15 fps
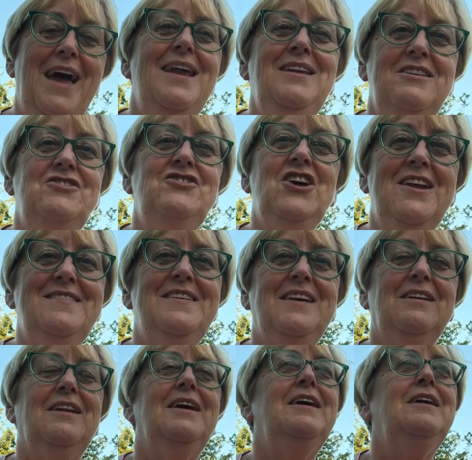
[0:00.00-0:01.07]

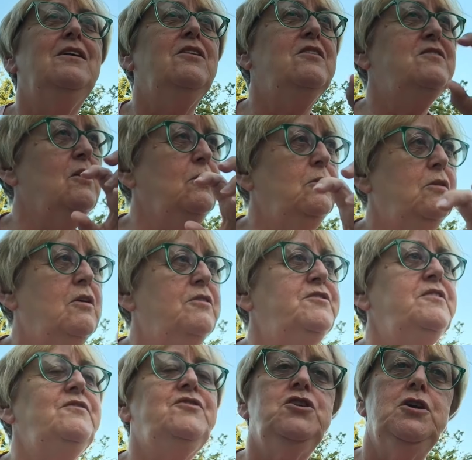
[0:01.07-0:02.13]
energetically and there's a lot
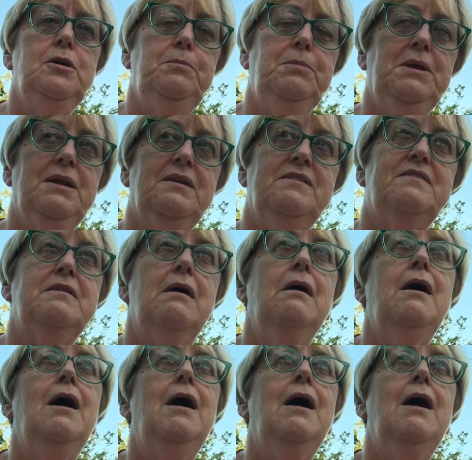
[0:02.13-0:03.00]
of turbulence,